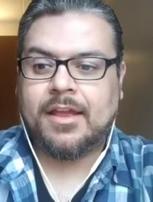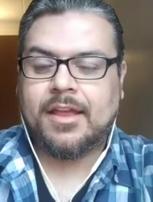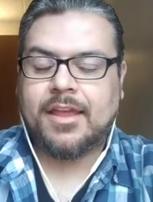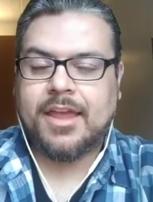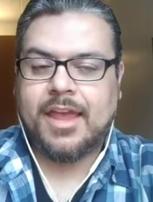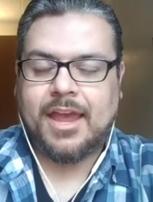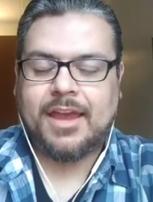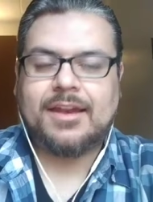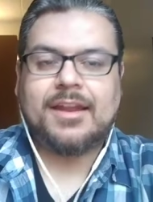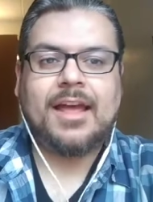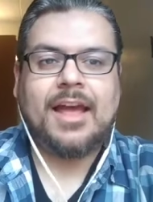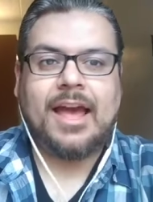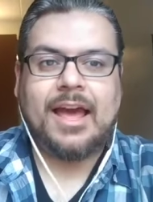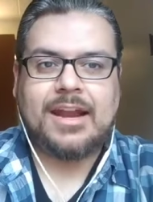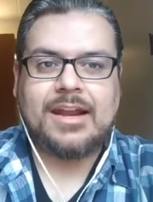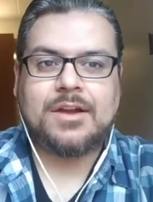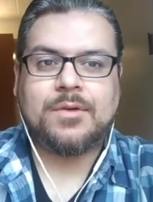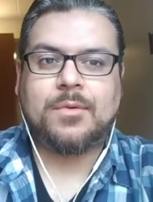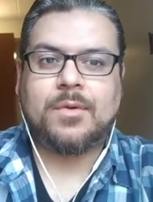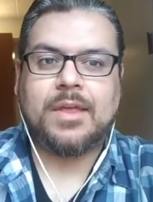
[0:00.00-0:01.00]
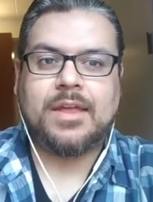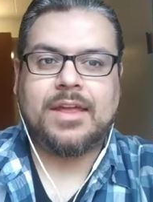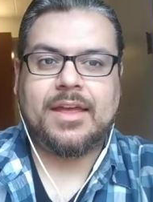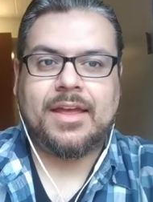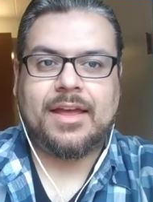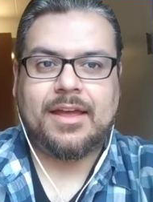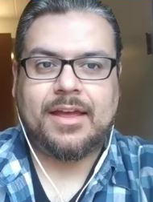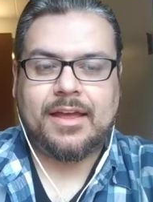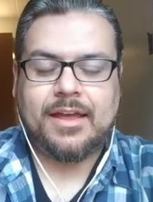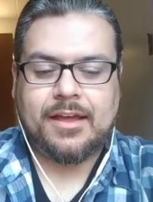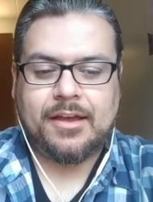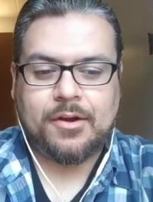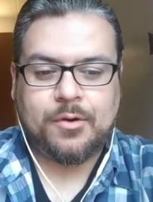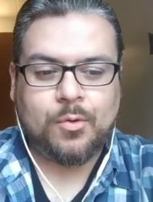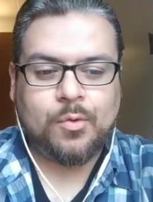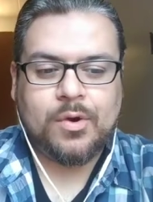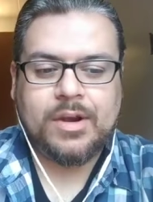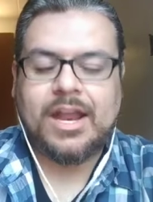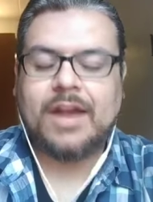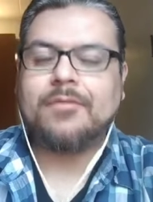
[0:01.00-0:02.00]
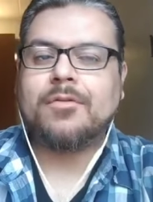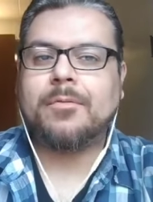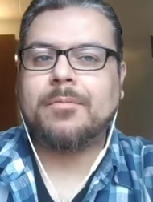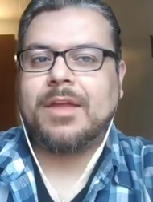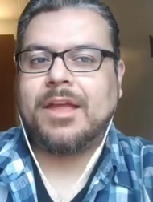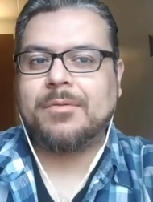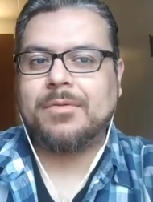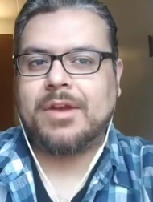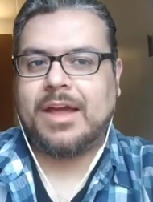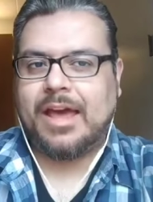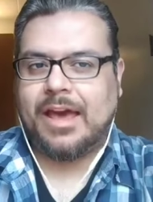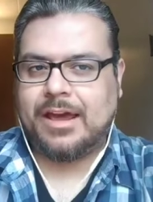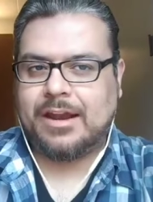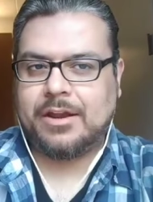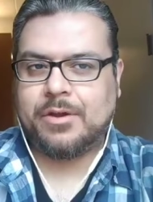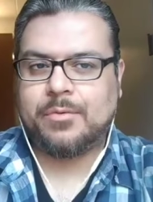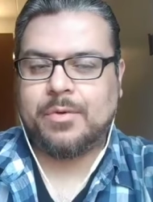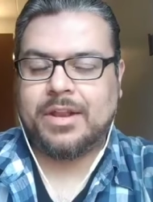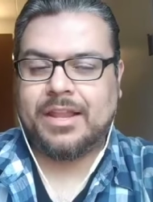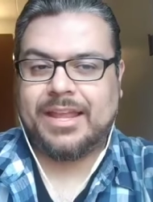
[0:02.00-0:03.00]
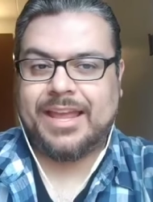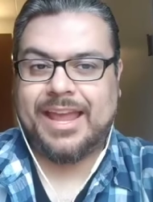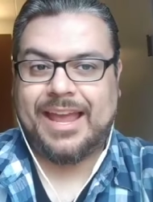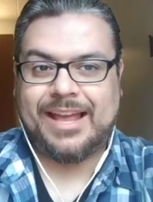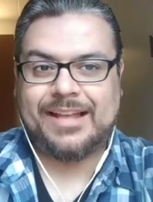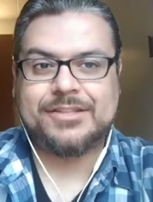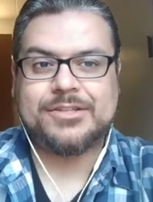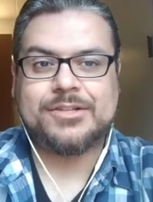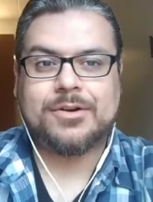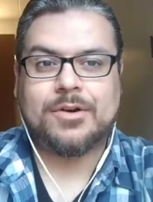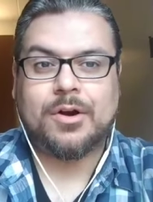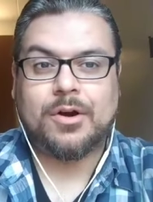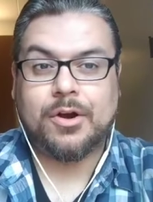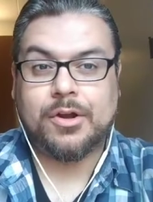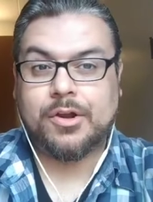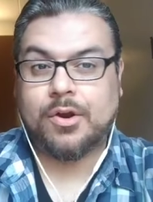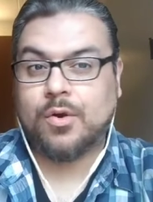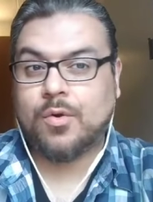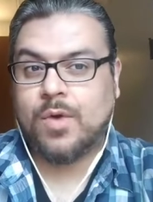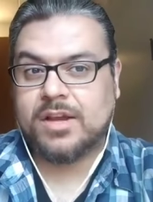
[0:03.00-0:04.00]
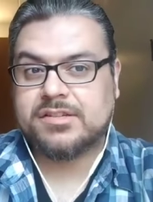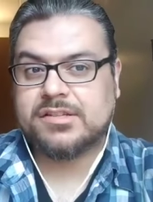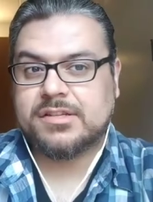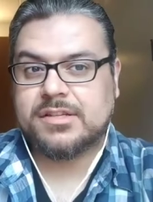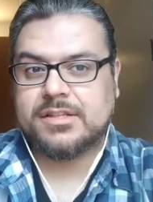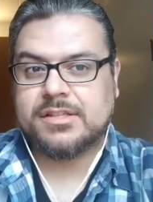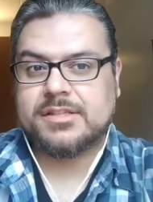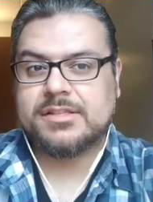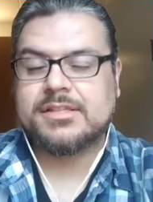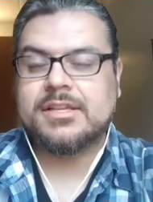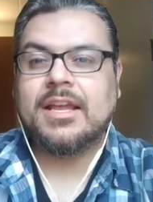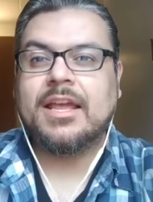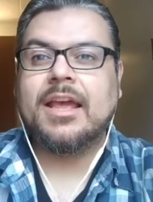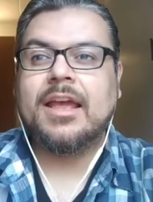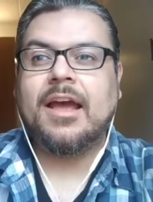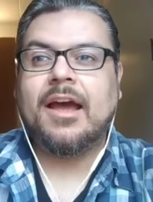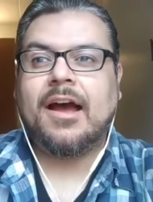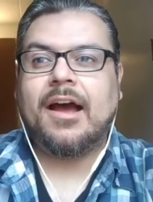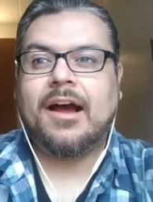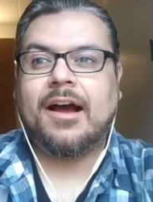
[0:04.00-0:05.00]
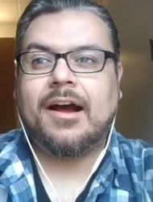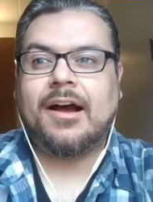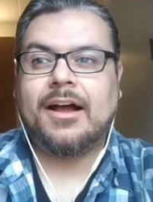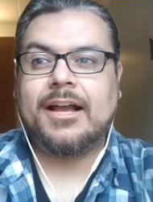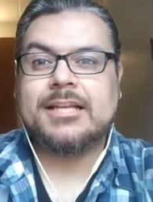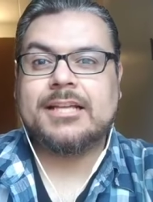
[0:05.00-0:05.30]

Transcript: can't adequately, will never be able to adequately answer all your questions, uh,